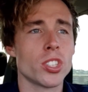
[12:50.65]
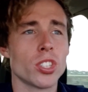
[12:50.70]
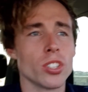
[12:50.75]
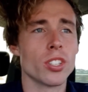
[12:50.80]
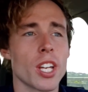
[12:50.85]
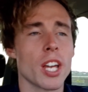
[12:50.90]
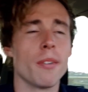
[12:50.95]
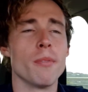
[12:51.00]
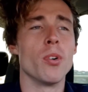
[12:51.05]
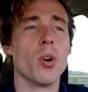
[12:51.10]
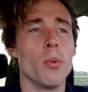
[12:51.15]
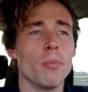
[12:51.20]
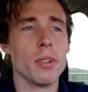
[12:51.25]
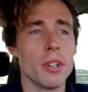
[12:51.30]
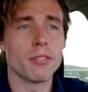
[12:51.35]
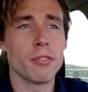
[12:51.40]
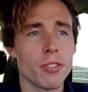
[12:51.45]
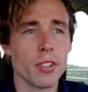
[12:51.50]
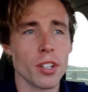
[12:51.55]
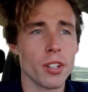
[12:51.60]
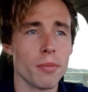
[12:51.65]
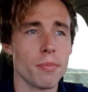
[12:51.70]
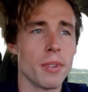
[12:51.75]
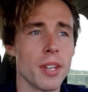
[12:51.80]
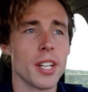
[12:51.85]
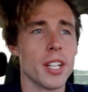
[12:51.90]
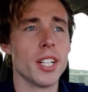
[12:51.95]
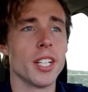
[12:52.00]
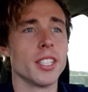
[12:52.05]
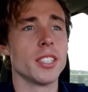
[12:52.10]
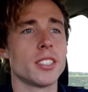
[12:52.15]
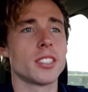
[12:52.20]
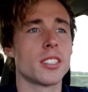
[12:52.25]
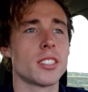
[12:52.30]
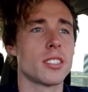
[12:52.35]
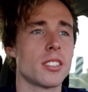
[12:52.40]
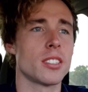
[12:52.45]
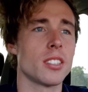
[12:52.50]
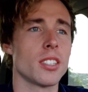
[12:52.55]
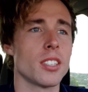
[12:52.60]
should get more midfield
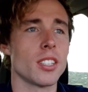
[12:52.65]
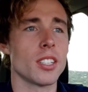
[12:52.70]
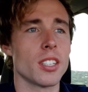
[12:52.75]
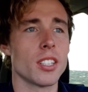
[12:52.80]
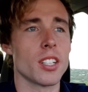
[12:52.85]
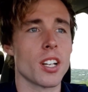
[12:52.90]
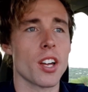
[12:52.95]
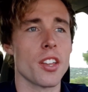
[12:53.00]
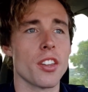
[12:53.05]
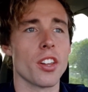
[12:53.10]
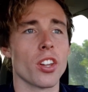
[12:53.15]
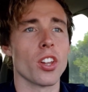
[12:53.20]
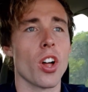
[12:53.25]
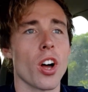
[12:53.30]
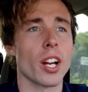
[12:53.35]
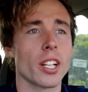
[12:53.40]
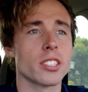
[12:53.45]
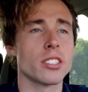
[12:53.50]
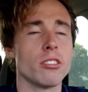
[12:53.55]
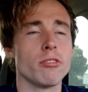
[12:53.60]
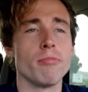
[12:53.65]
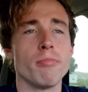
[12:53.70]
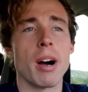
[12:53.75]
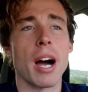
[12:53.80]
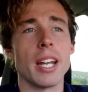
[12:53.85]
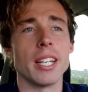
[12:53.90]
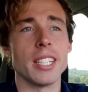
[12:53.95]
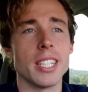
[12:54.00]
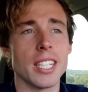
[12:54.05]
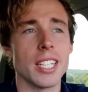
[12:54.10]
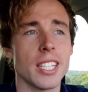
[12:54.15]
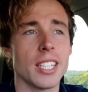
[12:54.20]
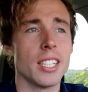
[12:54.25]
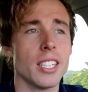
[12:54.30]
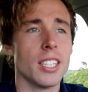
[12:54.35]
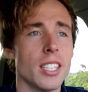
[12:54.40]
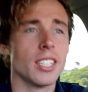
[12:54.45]
minutes. The likes of Mundy